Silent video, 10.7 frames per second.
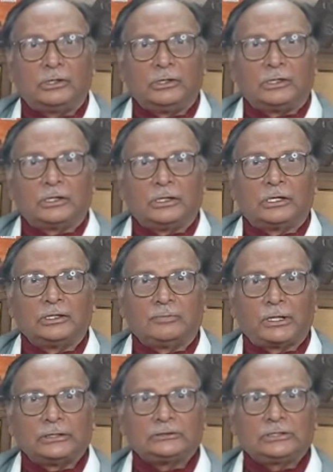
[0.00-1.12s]
the
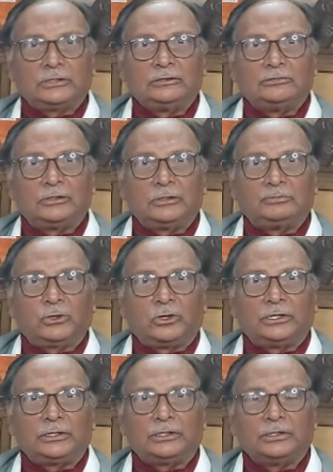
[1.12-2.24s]
Pakistanis were
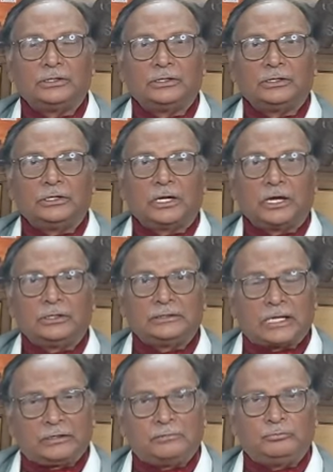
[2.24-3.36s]
deployed. And
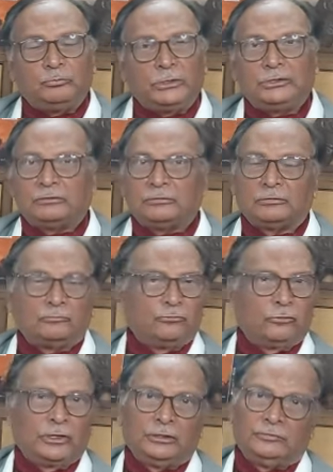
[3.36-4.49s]
that made it
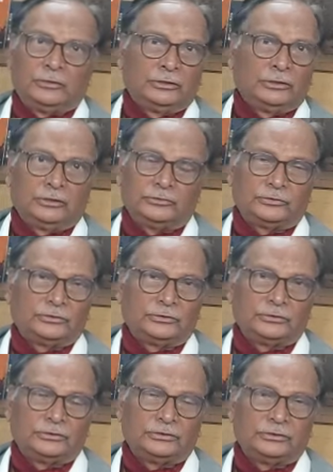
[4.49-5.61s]
very, very easy.
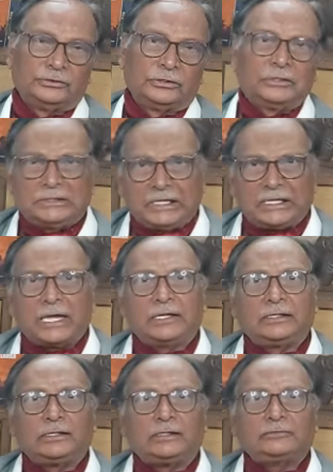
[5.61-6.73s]
They carried
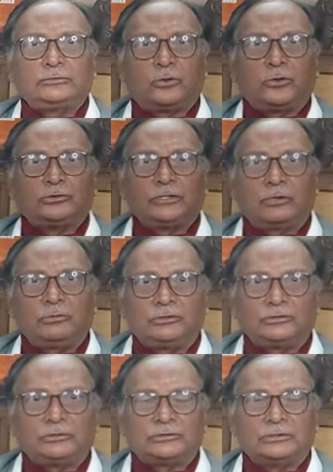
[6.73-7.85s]
their stores,
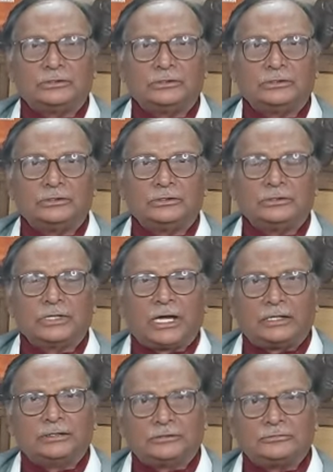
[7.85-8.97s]
ammunition. And
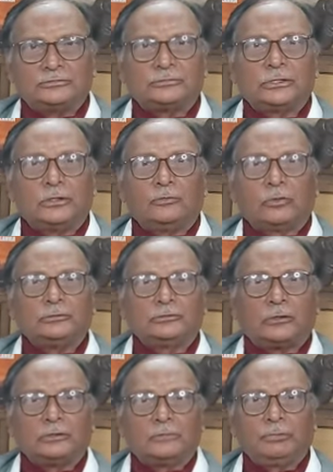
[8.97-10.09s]
this is what is
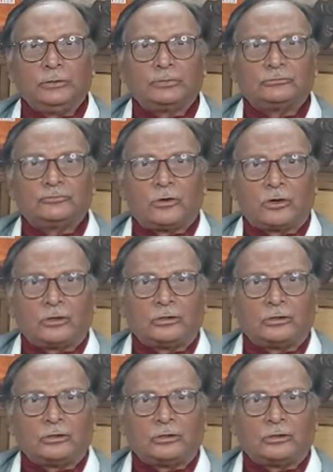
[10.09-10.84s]
called the People's War.